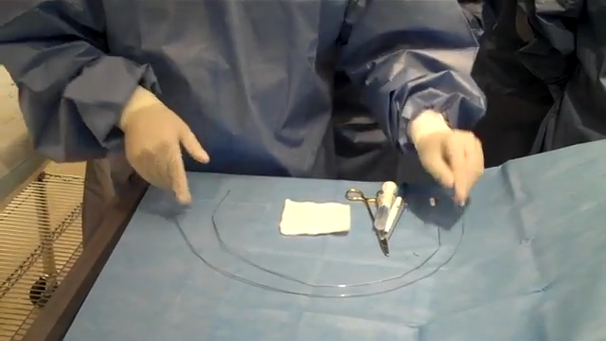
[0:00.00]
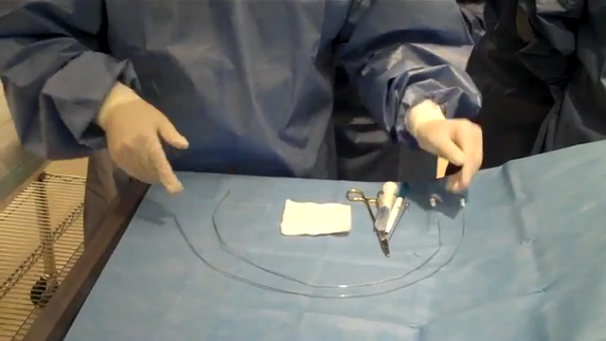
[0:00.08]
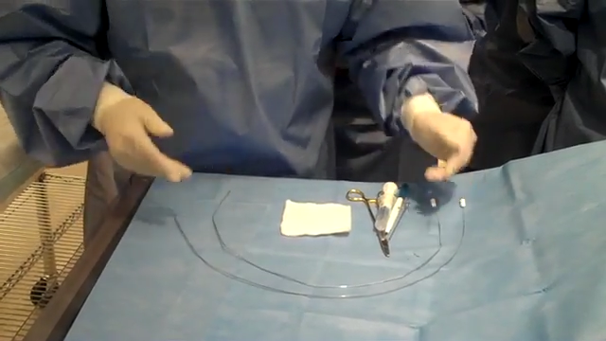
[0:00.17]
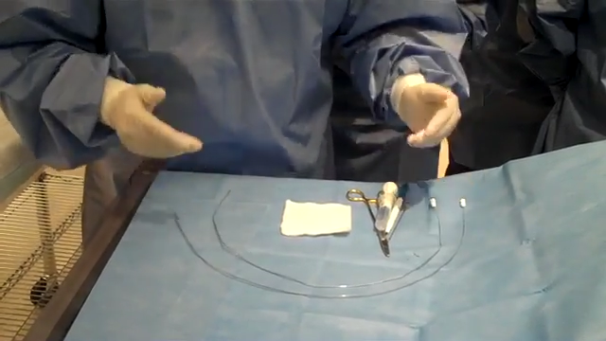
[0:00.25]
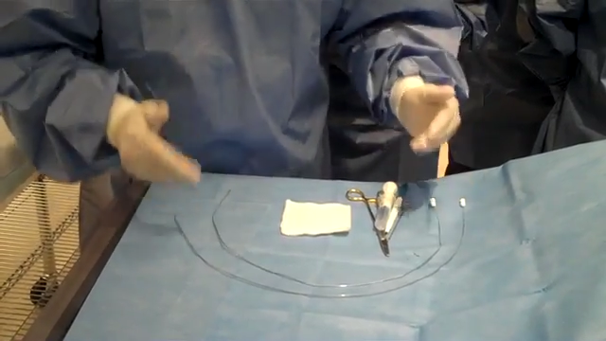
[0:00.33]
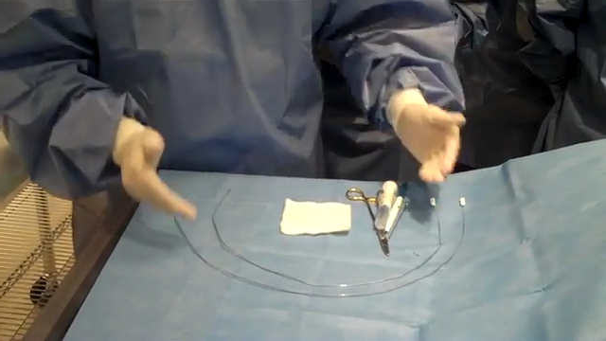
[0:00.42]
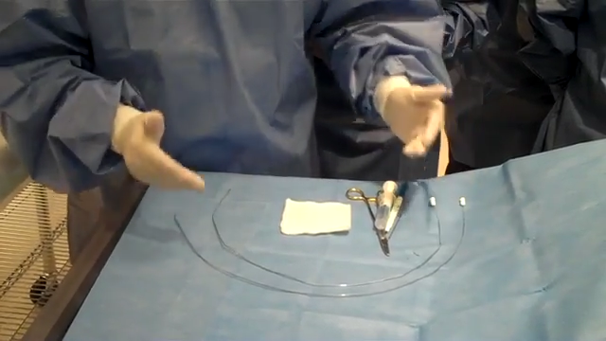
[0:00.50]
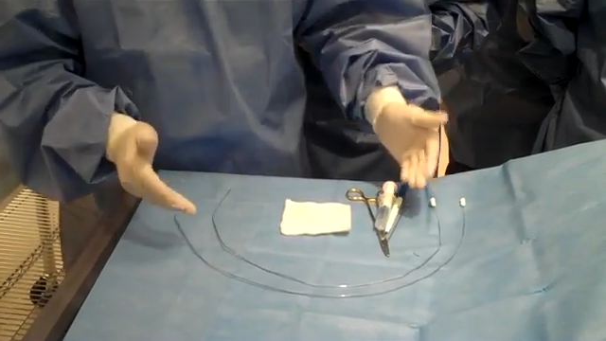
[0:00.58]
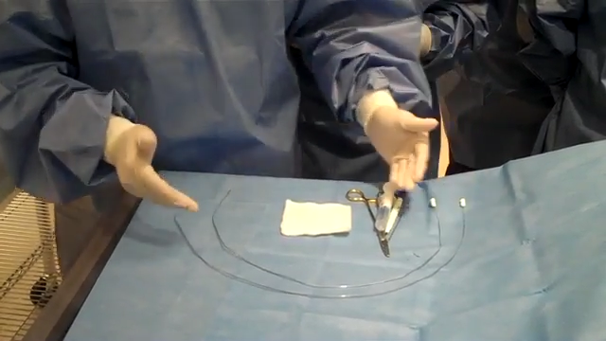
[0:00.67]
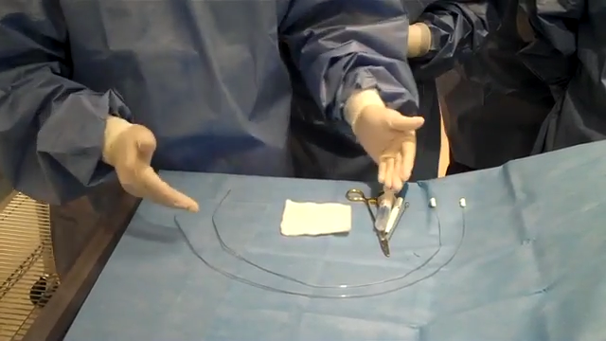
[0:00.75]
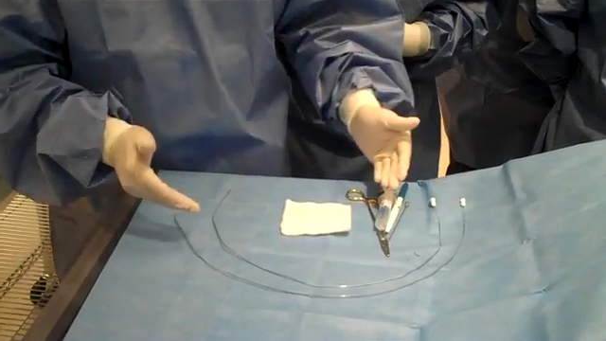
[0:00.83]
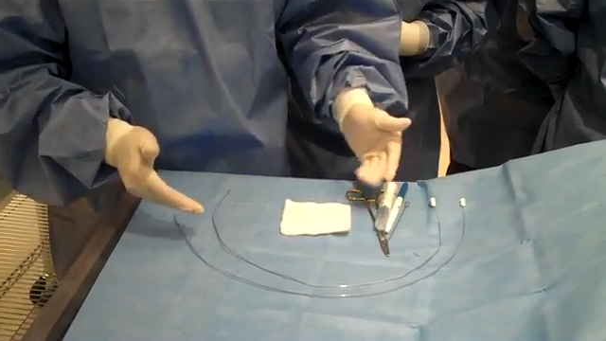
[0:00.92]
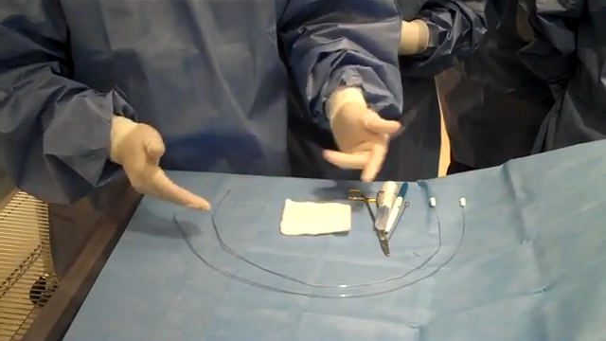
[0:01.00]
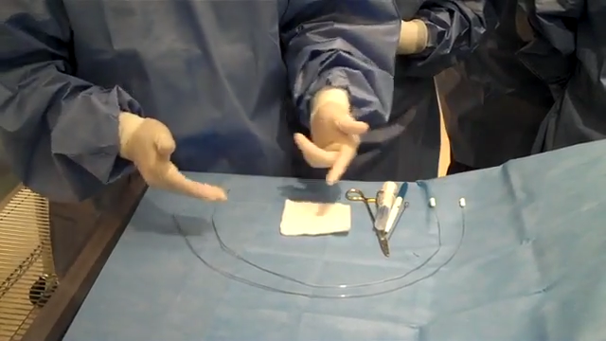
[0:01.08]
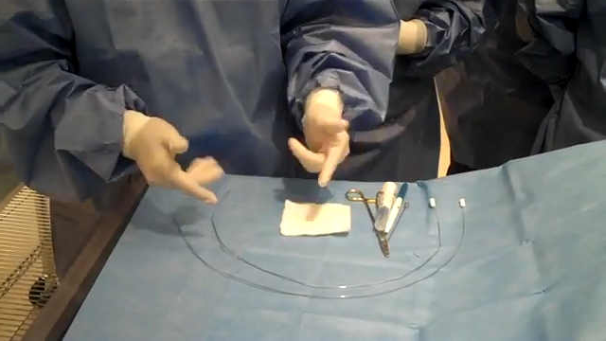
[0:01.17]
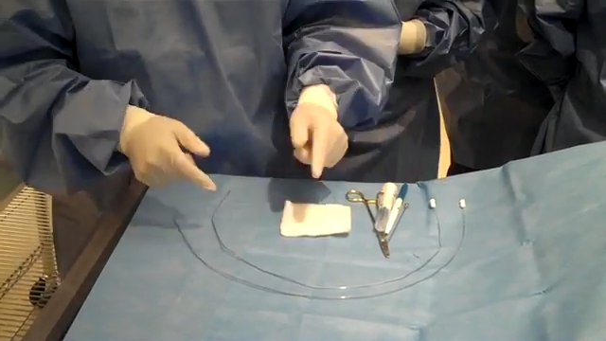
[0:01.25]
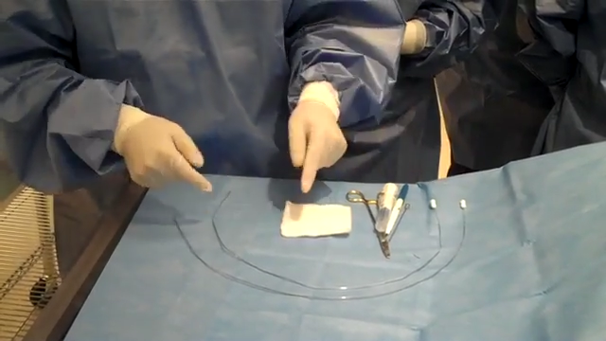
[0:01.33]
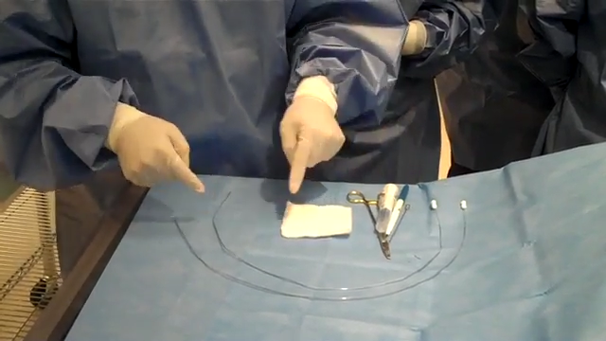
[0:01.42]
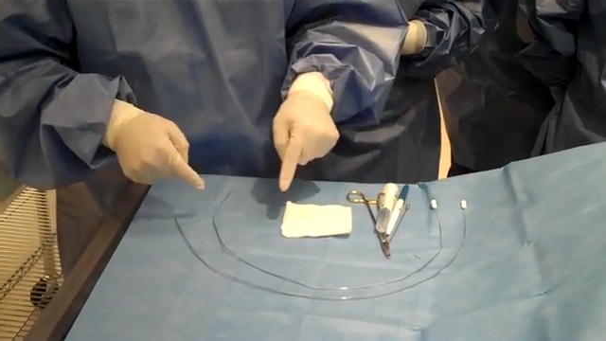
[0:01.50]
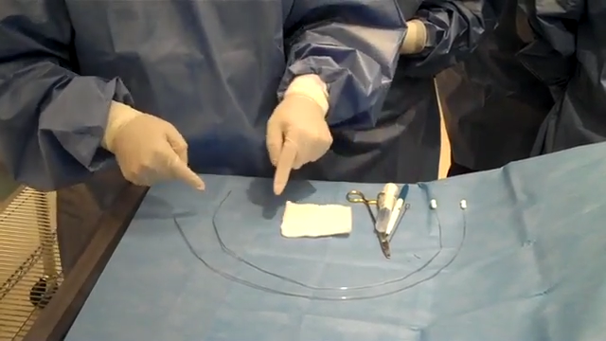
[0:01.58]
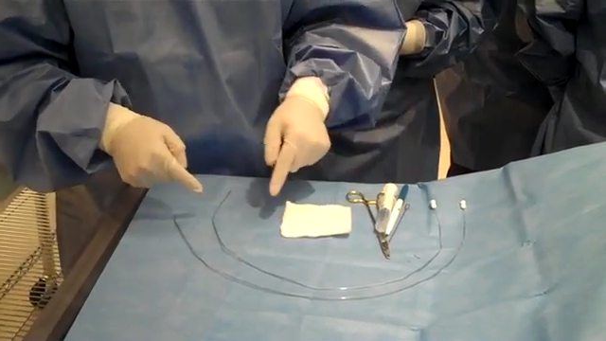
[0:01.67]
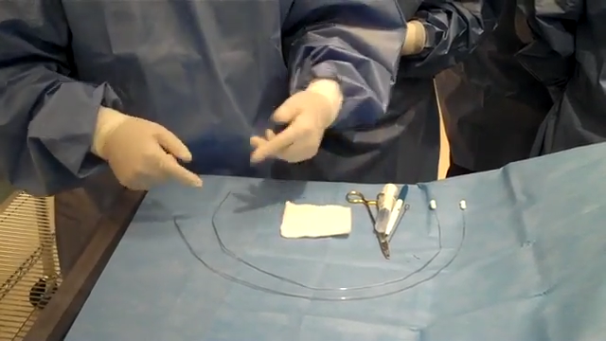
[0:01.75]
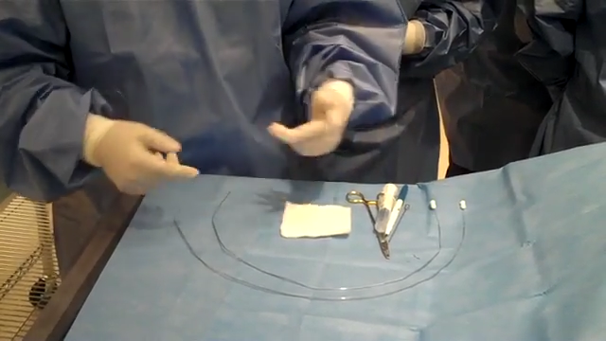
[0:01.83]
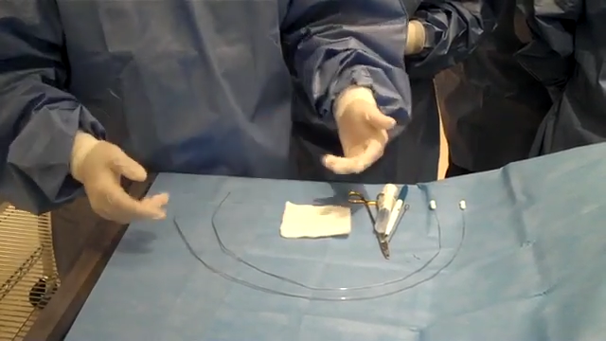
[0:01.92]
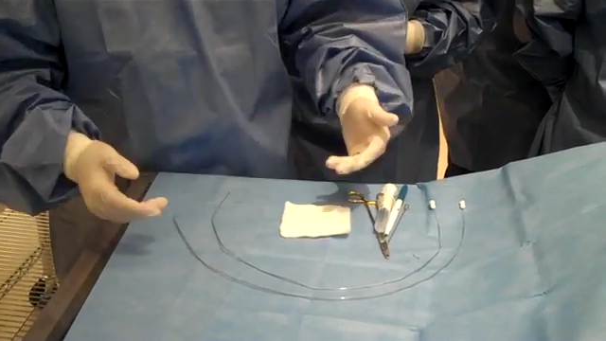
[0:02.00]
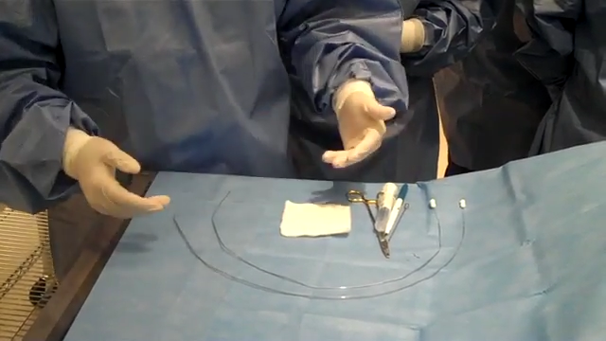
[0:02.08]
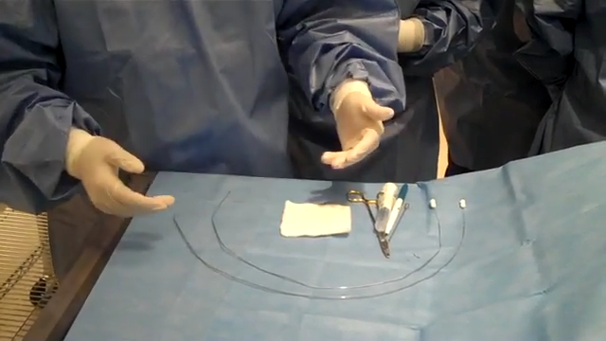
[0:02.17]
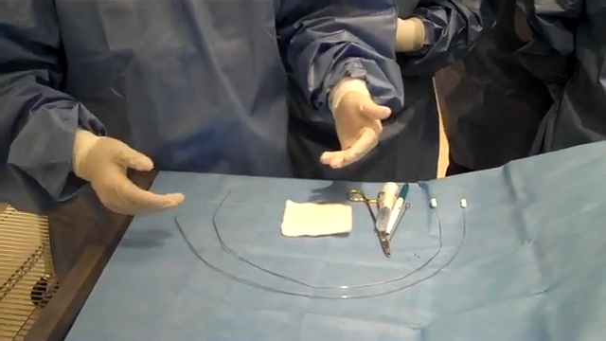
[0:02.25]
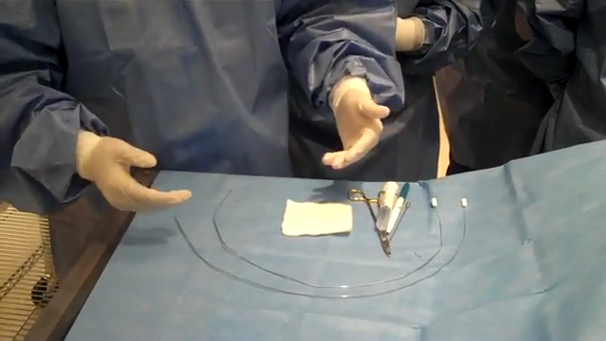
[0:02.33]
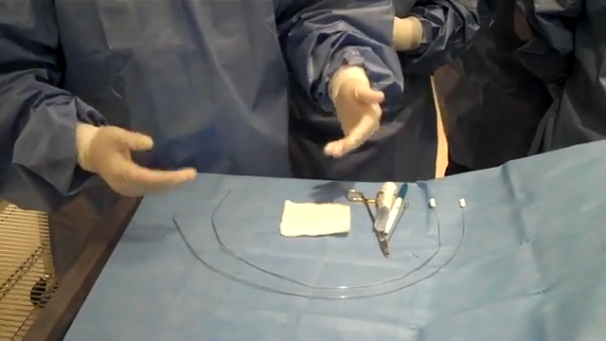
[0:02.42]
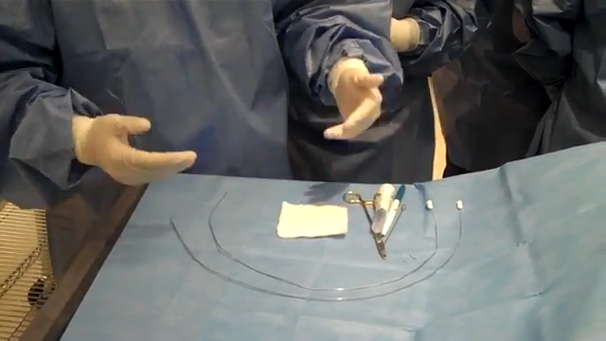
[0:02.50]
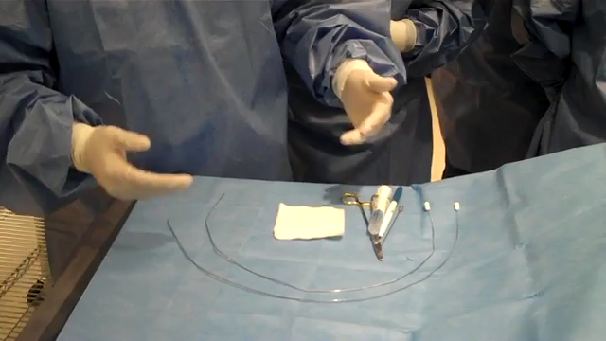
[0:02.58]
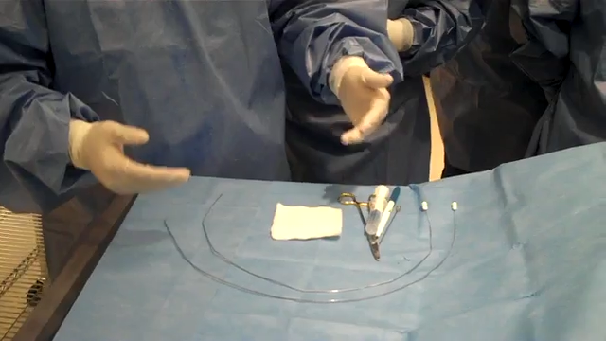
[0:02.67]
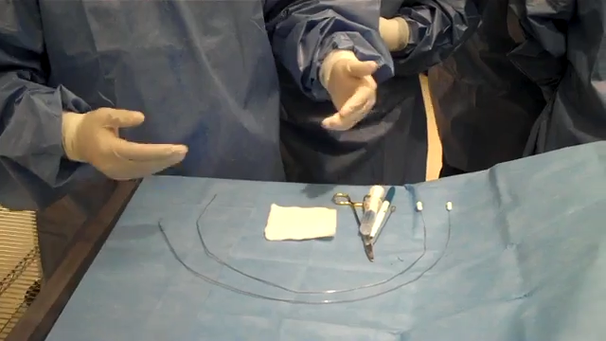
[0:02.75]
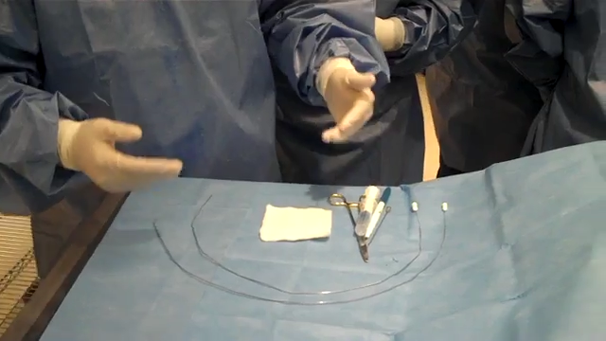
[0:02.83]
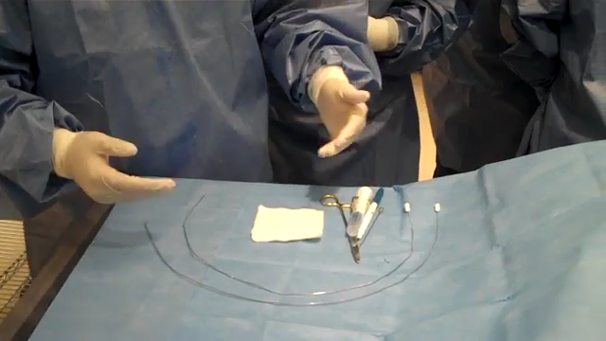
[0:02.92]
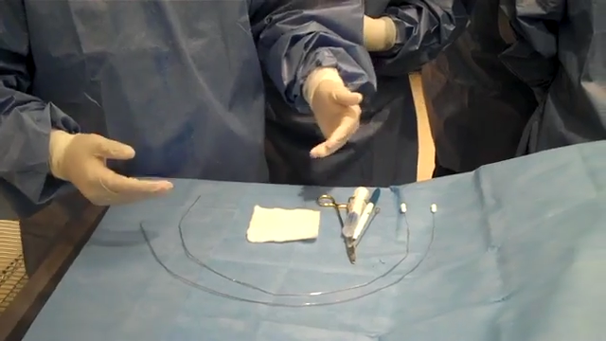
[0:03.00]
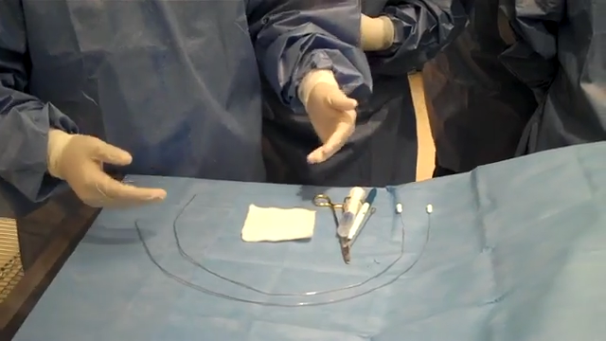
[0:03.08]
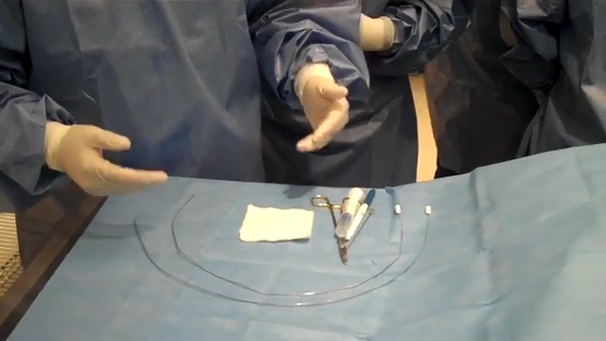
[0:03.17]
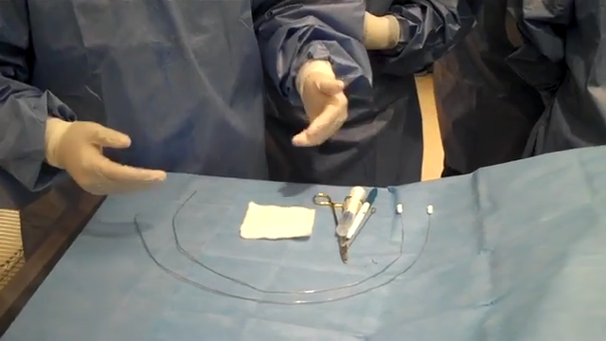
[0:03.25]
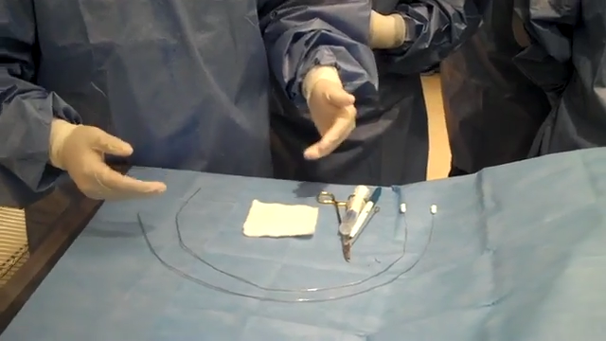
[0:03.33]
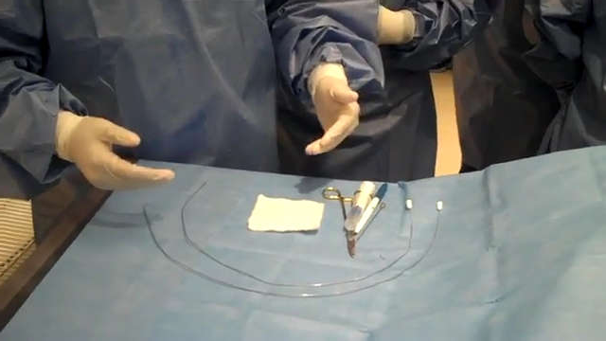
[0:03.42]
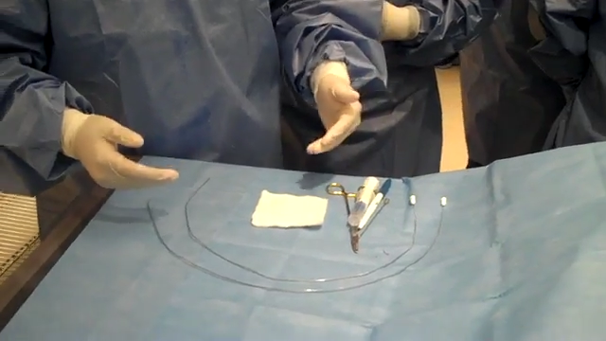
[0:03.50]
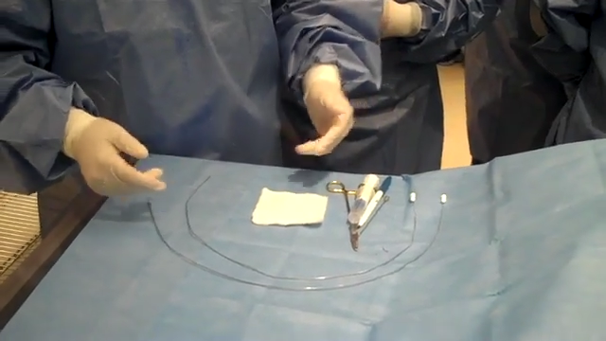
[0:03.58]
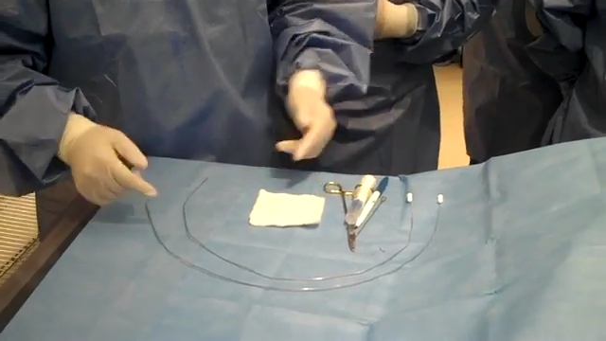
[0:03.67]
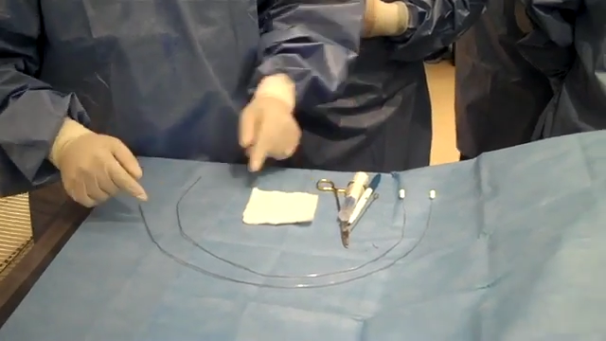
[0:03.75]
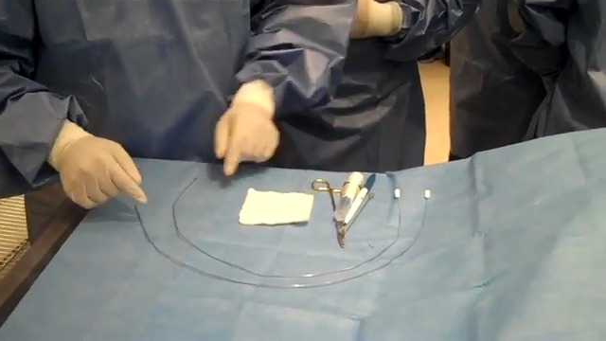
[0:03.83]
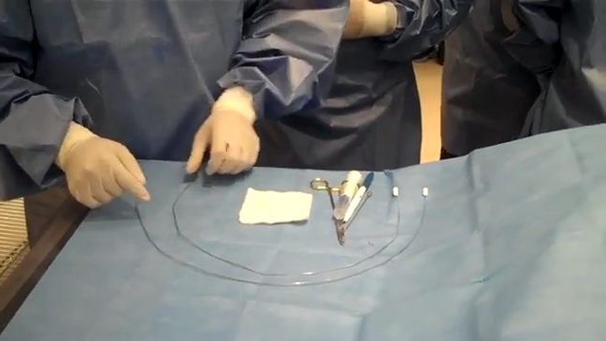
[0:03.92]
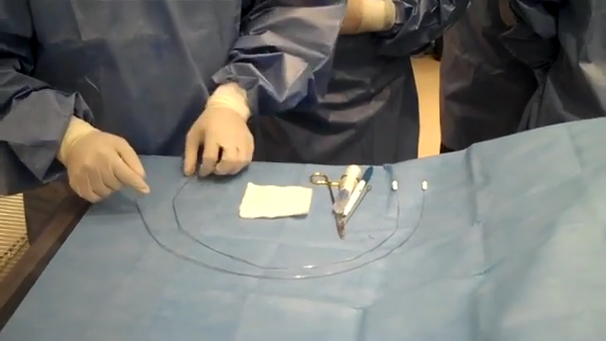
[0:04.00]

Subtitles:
No face is visible, so there are no lips to read.